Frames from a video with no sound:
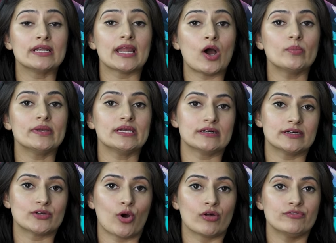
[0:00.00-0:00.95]
now be
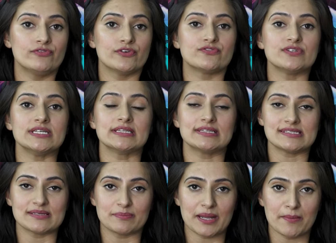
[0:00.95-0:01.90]
heard on 15th
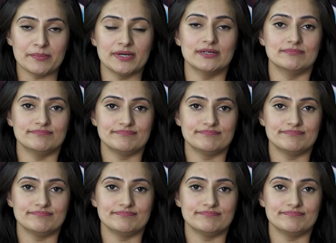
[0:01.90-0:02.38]
September.